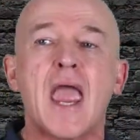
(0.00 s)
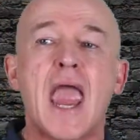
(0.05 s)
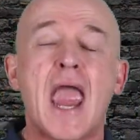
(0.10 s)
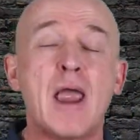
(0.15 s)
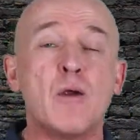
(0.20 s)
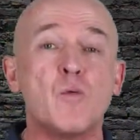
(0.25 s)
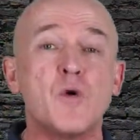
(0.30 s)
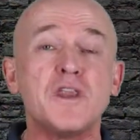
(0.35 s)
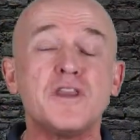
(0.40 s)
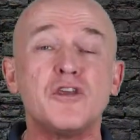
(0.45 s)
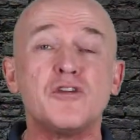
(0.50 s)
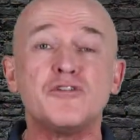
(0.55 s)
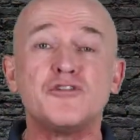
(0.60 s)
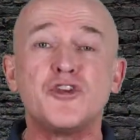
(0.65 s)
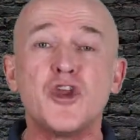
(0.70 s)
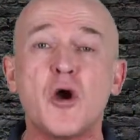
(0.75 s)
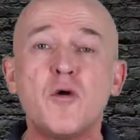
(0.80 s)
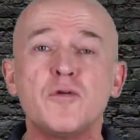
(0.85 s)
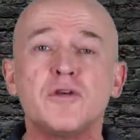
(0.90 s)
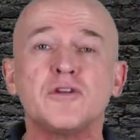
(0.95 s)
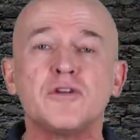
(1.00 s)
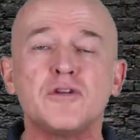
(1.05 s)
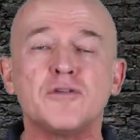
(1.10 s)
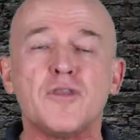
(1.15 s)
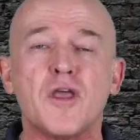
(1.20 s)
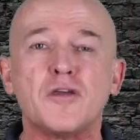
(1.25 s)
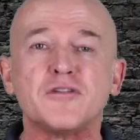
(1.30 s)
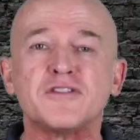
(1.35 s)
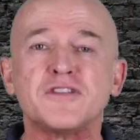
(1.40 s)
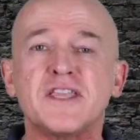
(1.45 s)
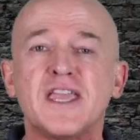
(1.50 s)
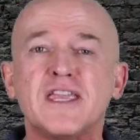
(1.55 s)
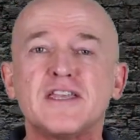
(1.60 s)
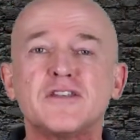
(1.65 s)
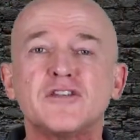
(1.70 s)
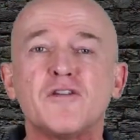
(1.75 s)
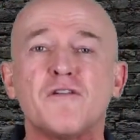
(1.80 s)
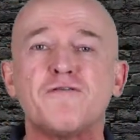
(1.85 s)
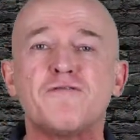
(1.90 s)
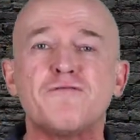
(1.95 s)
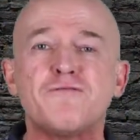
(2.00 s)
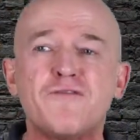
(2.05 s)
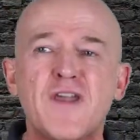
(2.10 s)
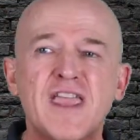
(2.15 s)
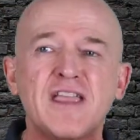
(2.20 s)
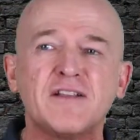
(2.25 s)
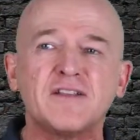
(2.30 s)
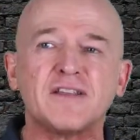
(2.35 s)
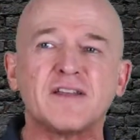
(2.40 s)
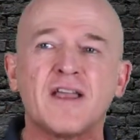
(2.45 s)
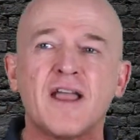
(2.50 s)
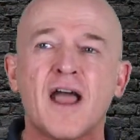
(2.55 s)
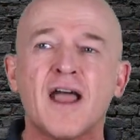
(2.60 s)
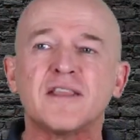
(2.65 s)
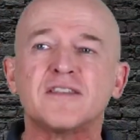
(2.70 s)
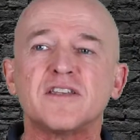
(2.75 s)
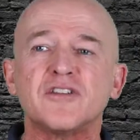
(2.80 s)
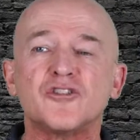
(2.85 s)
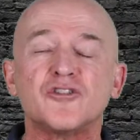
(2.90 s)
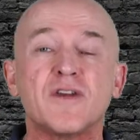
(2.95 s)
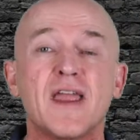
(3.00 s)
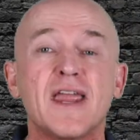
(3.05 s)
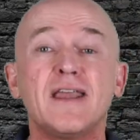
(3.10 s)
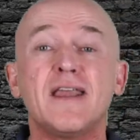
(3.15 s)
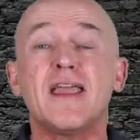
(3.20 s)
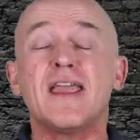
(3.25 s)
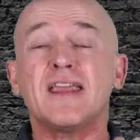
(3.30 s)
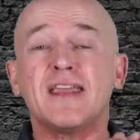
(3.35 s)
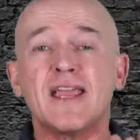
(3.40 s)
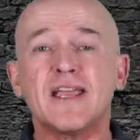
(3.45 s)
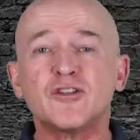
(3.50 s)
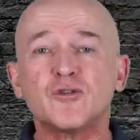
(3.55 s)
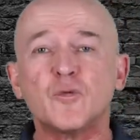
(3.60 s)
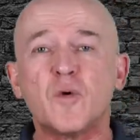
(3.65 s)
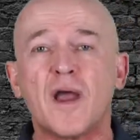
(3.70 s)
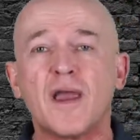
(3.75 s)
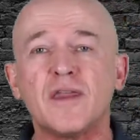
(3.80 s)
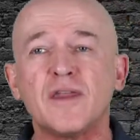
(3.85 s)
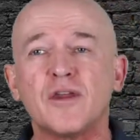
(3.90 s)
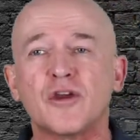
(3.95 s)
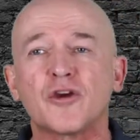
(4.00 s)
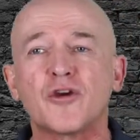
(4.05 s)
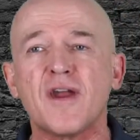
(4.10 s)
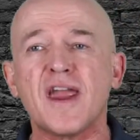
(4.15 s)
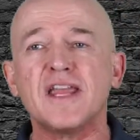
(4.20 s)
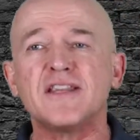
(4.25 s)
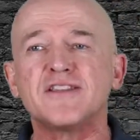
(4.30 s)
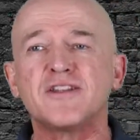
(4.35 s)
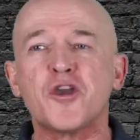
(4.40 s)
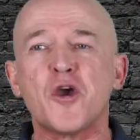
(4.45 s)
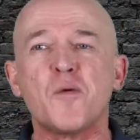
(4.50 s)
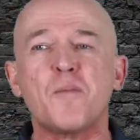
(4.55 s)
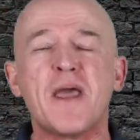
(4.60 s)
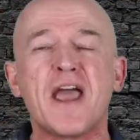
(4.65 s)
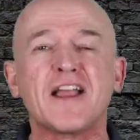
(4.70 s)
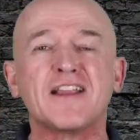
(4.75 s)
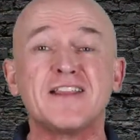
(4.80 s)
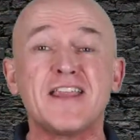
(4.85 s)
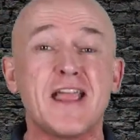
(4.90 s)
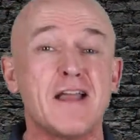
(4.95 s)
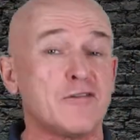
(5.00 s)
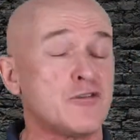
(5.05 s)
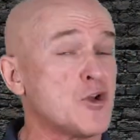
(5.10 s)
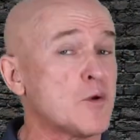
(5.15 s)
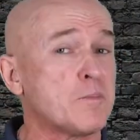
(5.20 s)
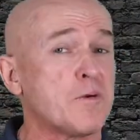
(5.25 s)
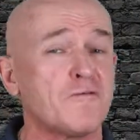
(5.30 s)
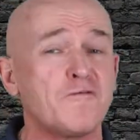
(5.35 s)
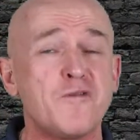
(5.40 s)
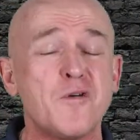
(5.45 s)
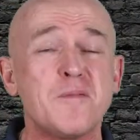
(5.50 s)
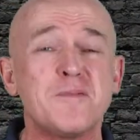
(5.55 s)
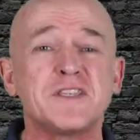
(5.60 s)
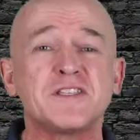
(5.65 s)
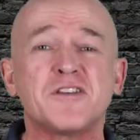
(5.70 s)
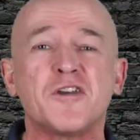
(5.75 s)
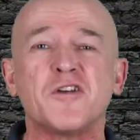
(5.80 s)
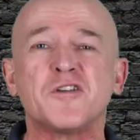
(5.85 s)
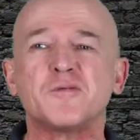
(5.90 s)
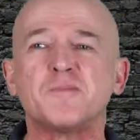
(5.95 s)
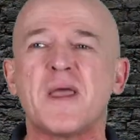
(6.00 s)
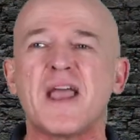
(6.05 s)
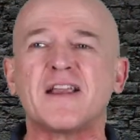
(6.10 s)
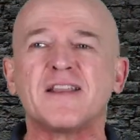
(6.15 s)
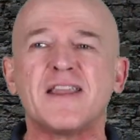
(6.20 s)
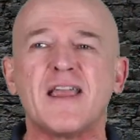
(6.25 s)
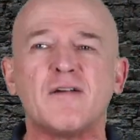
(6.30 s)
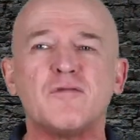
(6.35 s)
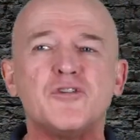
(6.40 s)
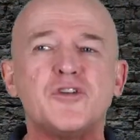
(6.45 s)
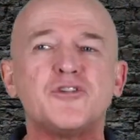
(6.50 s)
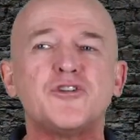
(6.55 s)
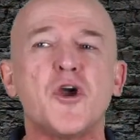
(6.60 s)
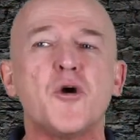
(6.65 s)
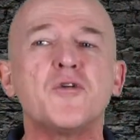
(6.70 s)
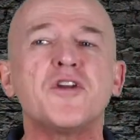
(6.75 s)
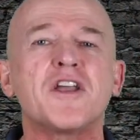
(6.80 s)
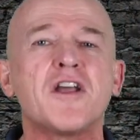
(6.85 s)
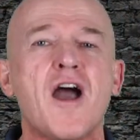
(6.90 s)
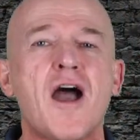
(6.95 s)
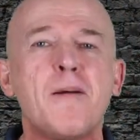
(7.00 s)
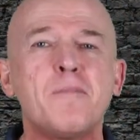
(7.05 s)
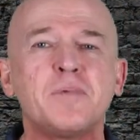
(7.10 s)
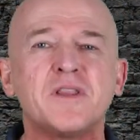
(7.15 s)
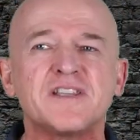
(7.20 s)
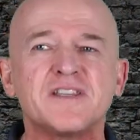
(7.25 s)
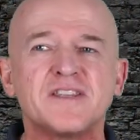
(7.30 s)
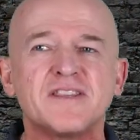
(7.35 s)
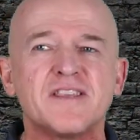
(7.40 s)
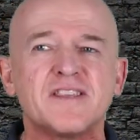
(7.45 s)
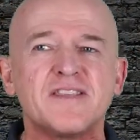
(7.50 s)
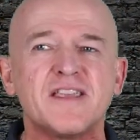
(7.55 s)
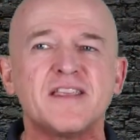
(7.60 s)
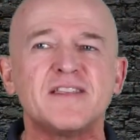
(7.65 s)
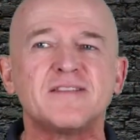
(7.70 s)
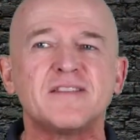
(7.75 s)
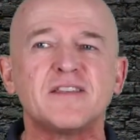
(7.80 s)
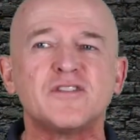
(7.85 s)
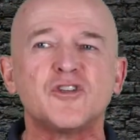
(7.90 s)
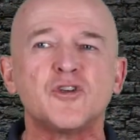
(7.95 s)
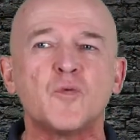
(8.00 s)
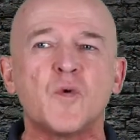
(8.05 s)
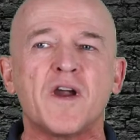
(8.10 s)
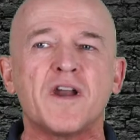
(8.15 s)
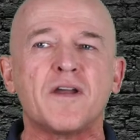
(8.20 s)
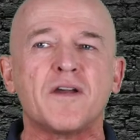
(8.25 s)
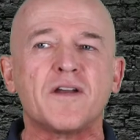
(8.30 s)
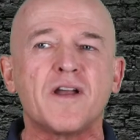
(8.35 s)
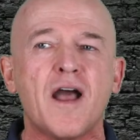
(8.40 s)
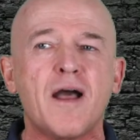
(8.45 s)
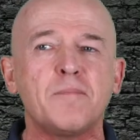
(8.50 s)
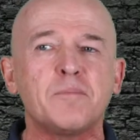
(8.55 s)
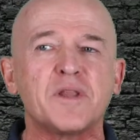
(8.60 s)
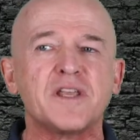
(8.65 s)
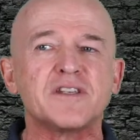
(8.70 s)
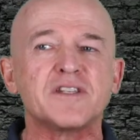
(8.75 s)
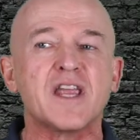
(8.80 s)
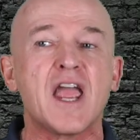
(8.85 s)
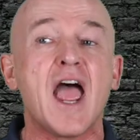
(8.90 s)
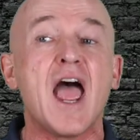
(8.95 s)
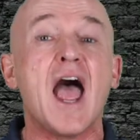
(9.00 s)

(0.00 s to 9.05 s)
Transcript: And when you don't do those things, you fail to concentrate, guess what? Your grades go back down. Your performance goes back down. You don't accomplish the things that you want to accomplish.